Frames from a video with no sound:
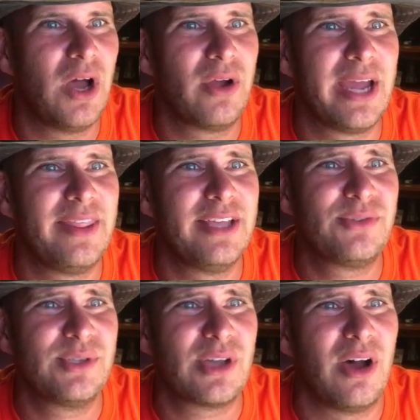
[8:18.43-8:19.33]
okay, this
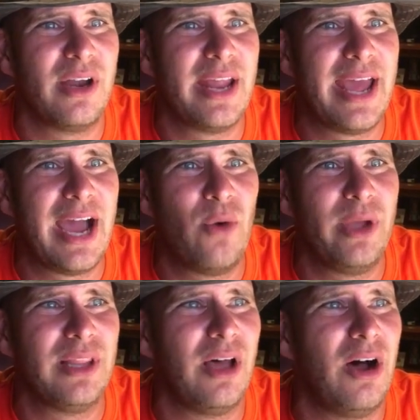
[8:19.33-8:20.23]
is on how
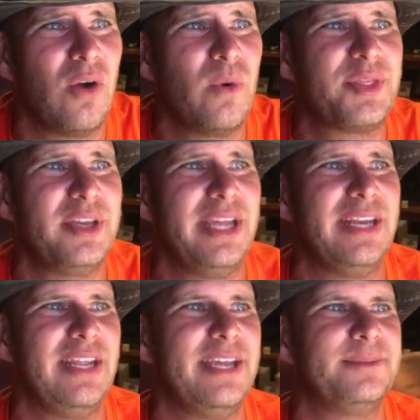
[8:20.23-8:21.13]
we log with the
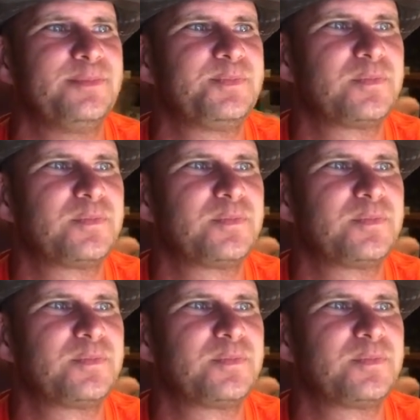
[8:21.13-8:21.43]
Din Din.